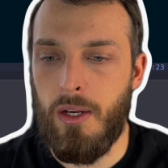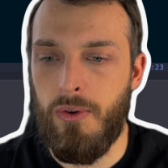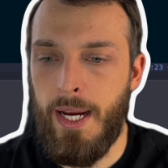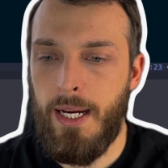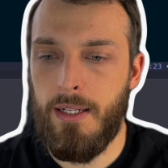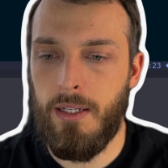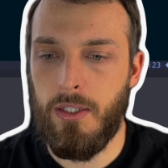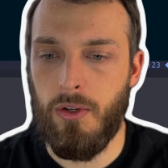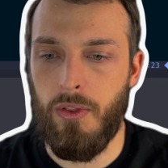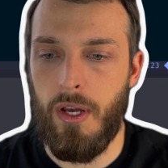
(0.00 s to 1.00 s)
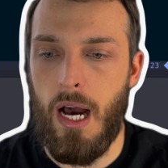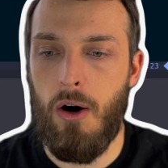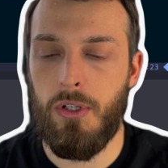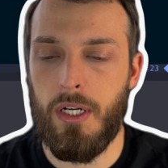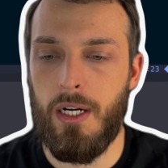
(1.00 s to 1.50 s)
rect, so the
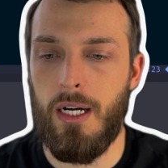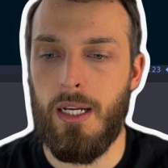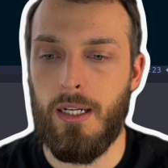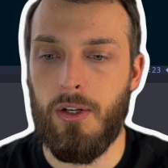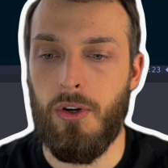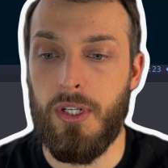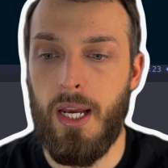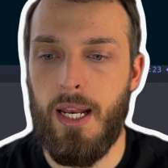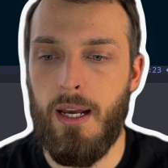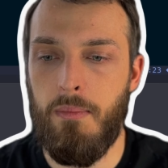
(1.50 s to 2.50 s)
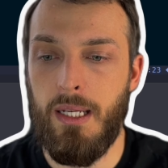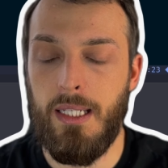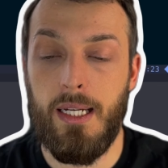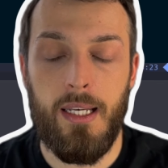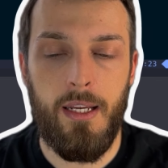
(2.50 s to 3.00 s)
outer container
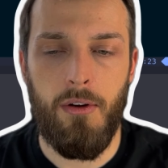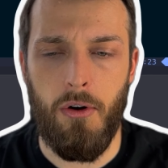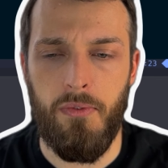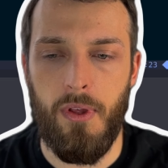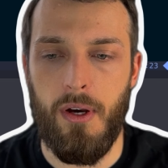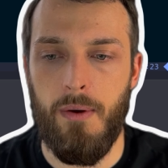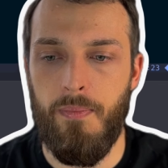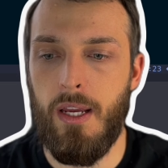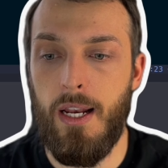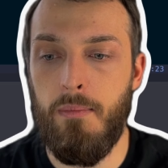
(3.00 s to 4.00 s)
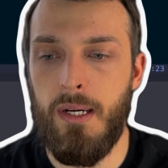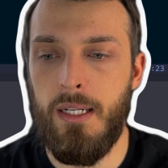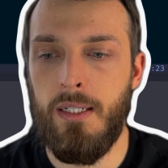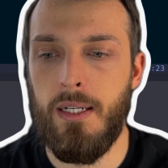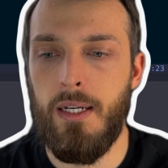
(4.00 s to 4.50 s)
basically of the
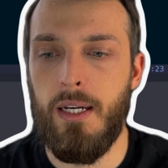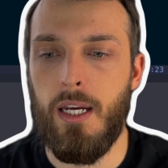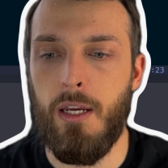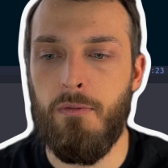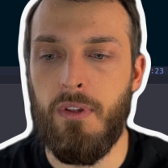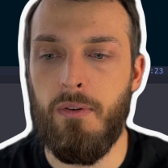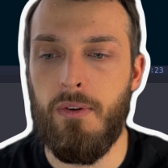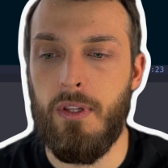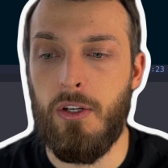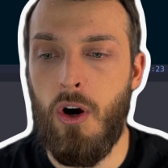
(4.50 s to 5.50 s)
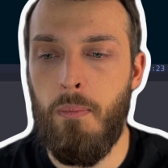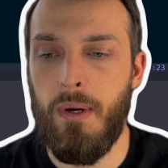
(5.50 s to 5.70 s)
element, if the top